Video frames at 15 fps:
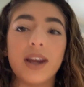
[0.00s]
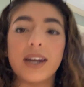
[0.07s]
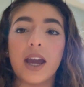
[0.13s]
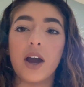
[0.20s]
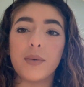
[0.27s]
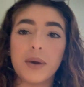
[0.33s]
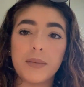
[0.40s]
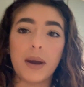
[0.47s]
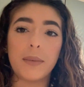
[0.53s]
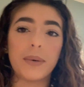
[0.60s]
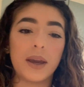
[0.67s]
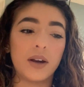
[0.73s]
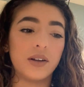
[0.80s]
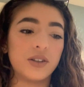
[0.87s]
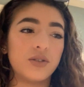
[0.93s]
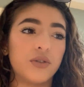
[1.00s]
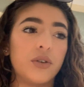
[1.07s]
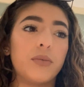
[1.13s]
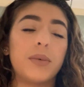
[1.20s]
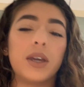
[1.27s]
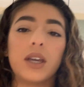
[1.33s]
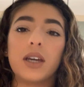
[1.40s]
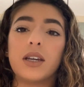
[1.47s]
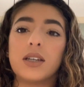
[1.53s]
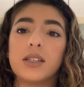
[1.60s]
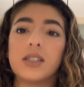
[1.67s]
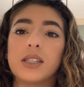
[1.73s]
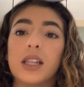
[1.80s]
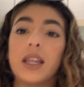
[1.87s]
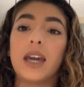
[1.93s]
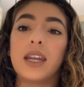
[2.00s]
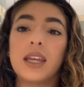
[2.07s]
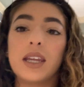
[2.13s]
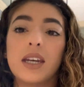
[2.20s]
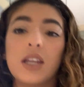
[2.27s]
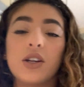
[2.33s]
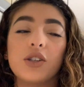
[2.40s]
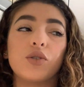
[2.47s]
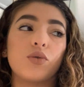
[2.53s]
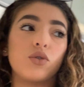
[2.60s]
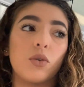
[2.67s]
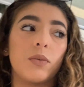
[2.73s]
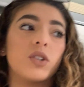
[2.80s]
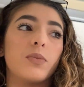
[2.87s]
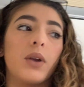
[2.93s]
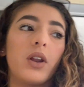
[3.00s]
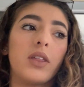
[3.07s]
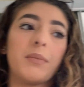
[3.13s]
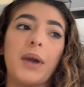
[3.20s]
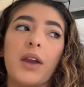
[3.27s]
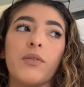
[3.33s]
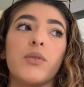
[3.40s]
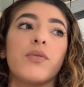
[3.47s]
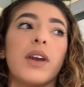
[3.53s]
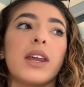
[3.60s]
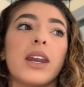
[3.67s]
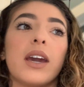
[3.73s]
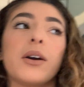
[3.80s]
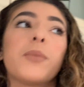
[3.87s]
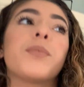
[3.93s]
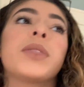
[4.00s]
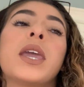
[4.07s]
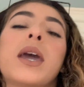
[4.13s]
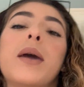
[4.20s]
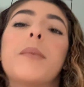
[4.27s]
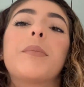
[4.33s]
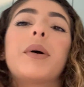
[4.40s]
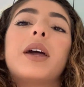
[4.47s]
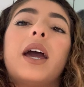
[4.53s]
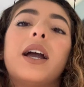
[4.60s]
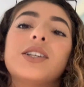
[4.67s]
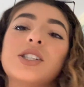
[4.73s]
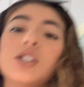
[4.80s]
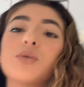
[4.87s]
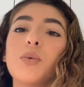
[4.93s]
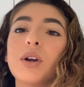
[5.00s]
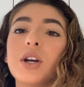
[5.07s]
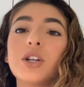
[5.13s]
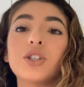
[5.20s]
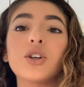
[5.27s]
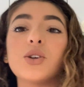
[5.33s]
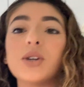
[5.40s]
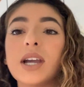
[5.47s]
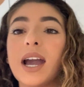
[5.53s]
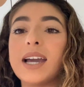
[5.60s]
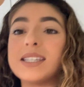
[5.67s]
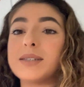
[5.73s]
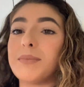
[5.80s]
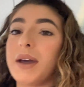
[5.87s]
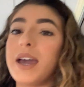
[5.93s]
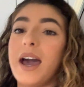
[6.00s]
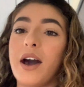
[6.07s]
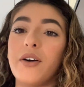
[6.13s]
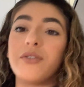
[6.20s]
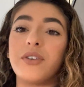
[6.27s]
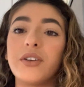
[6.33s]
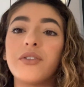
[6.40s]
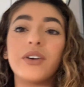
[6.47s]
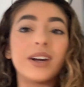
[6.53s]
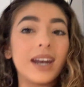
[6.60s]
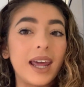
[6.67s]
Right now I'm in my parents' room because the lighting in here is so much better than my room right now, but I just wanted to show you guys my outfit for